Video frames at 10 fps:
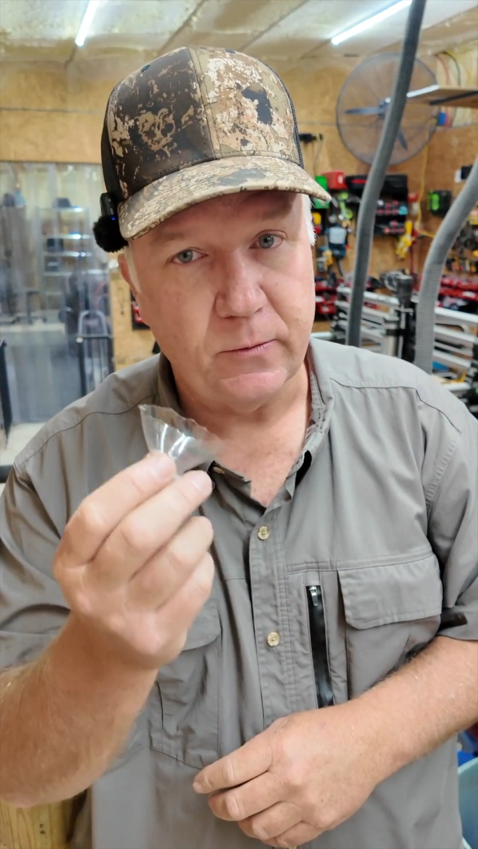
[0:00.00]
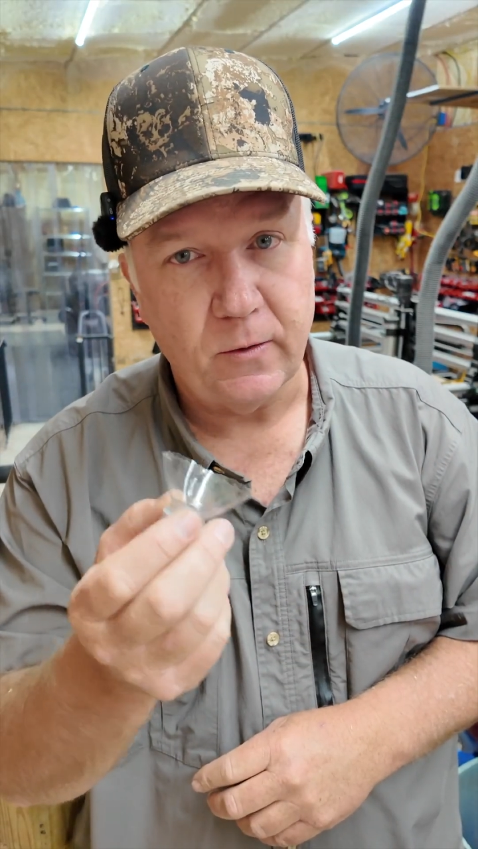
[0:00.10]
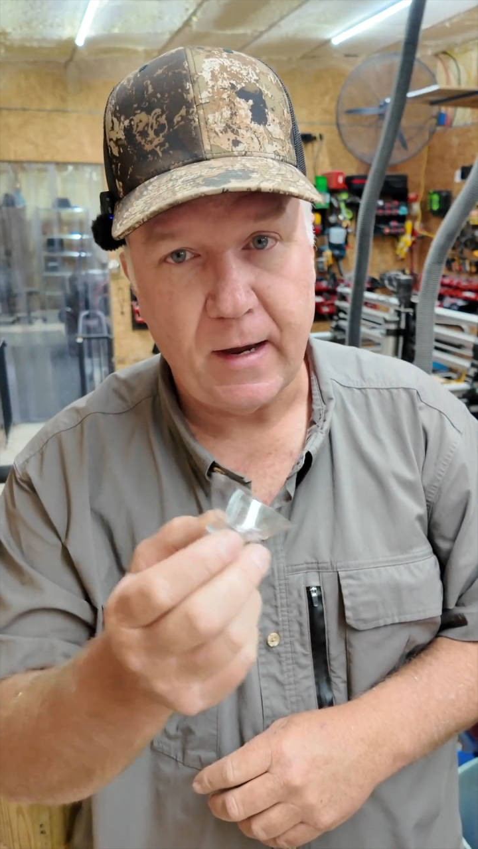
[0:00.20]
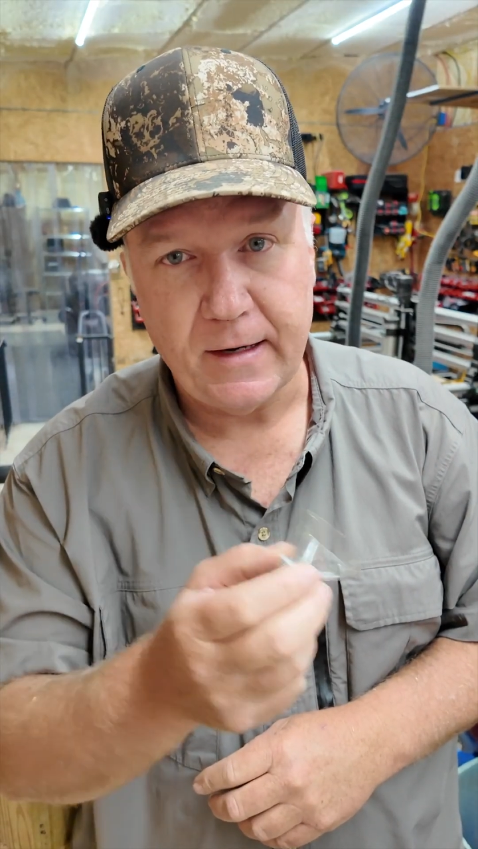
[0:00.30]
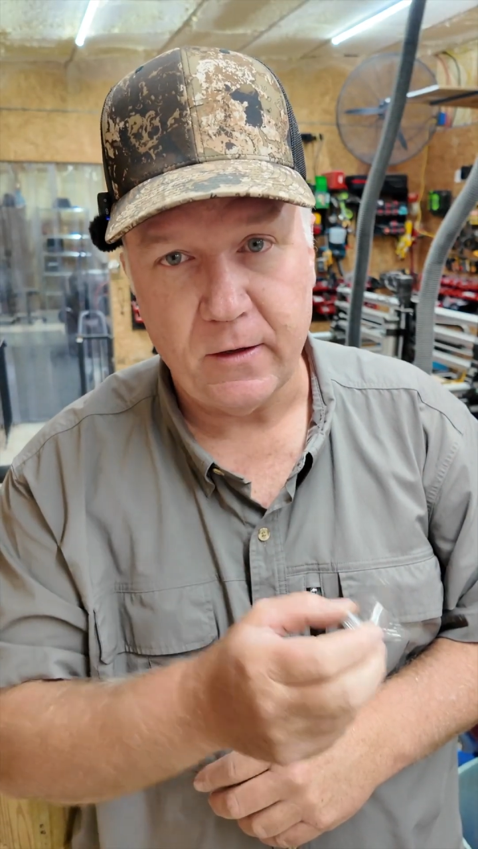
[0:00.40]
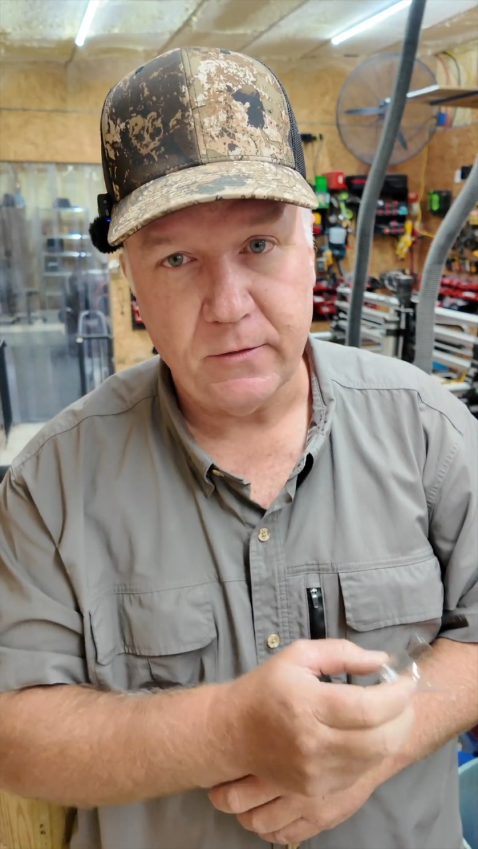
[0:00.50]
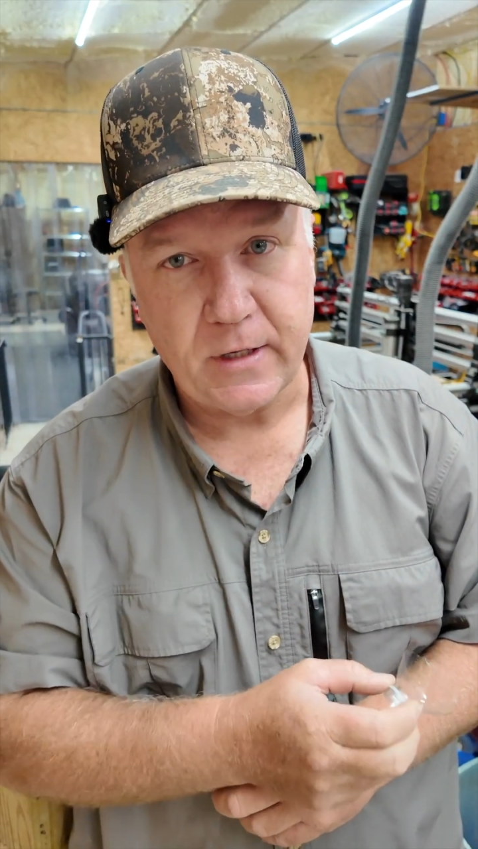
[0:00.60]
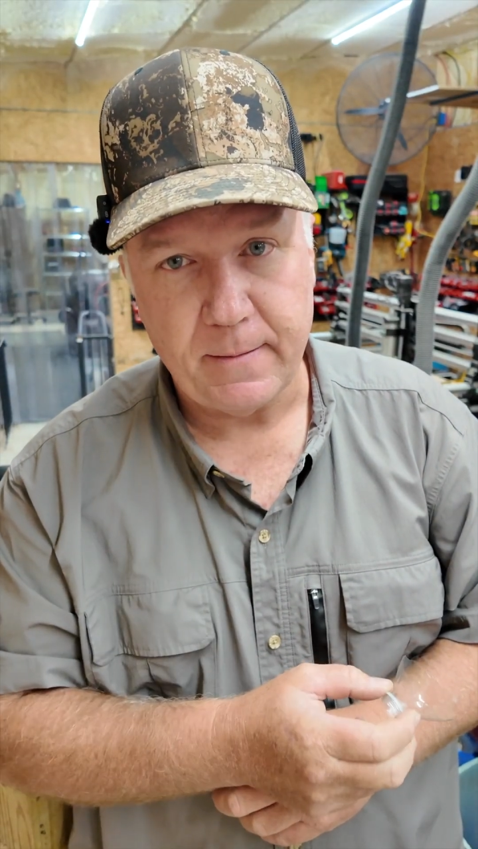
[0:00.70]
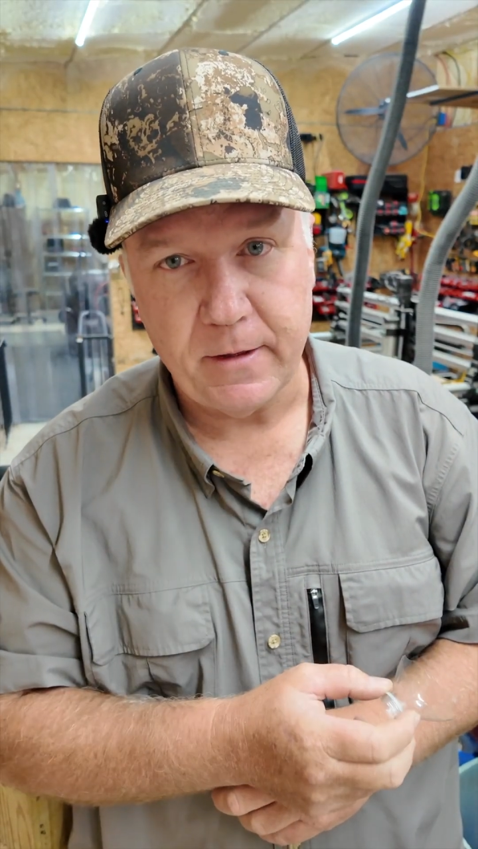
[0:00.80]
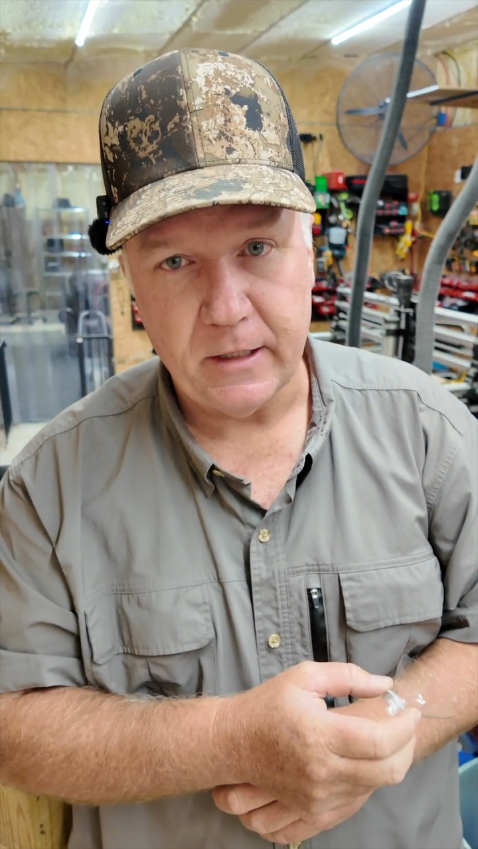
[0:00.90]
right on
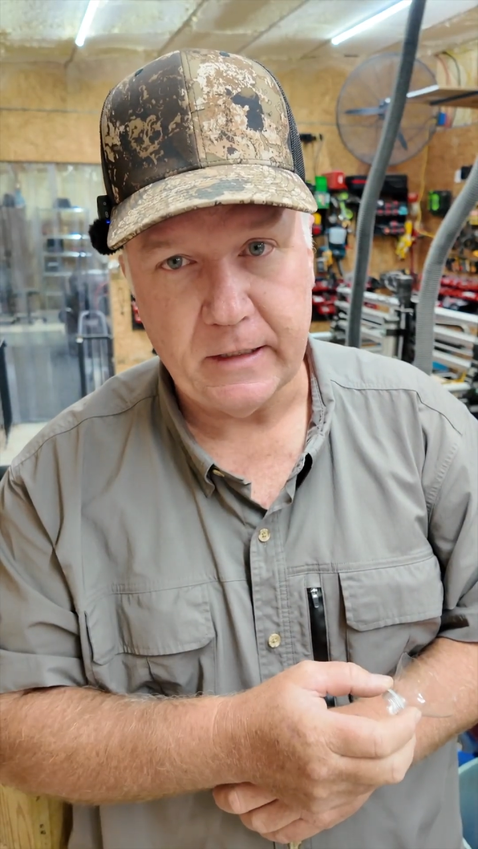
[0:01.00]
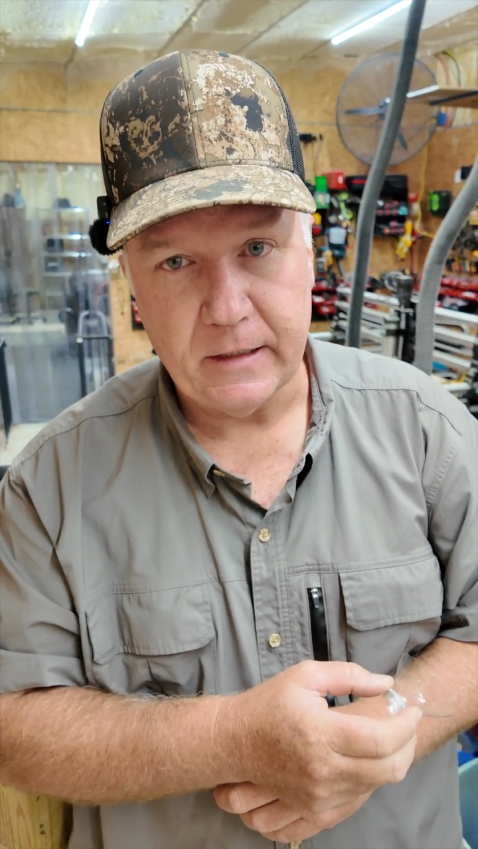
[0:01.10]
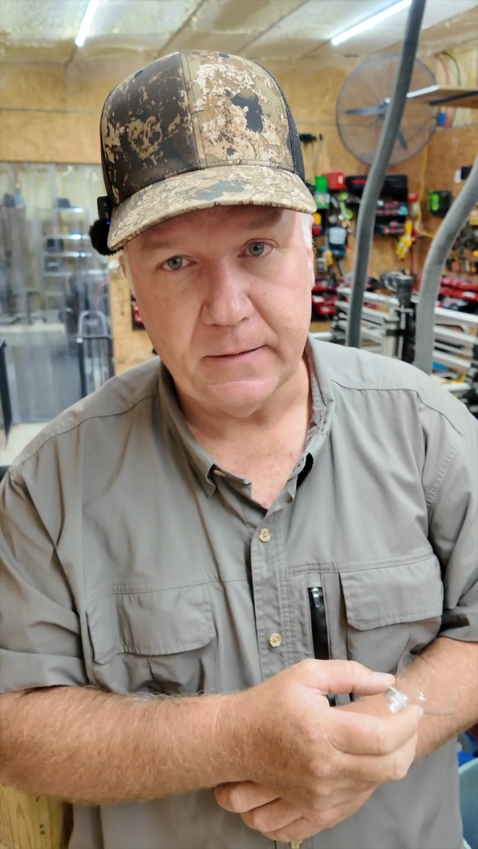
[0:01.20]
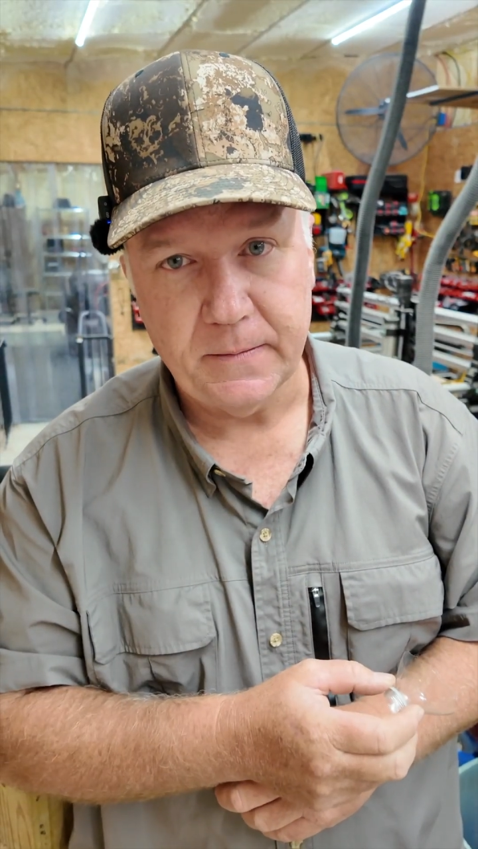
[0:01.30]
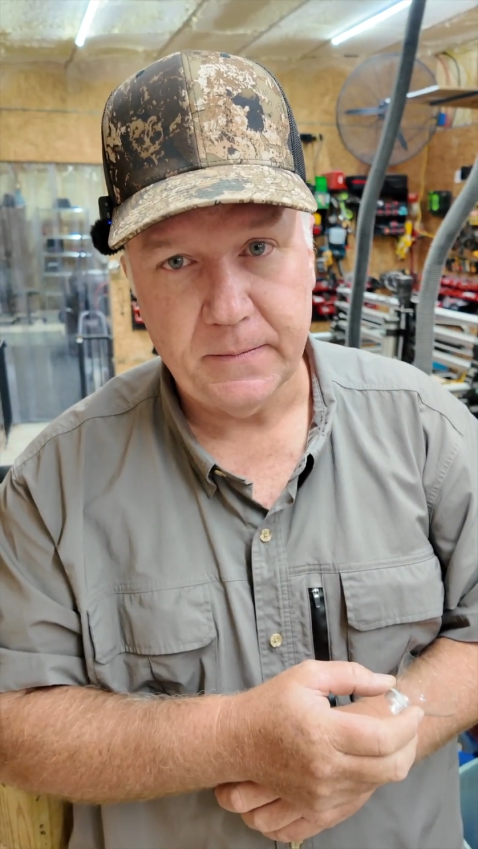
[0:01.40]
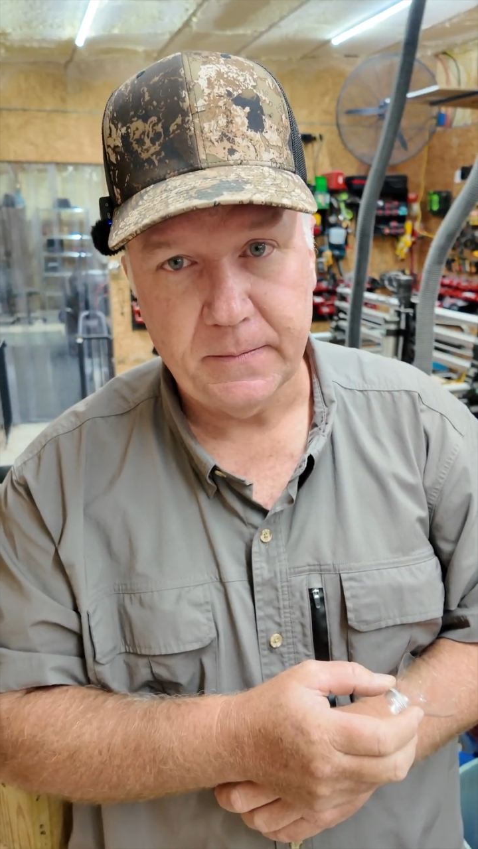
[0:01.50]
top of the lid.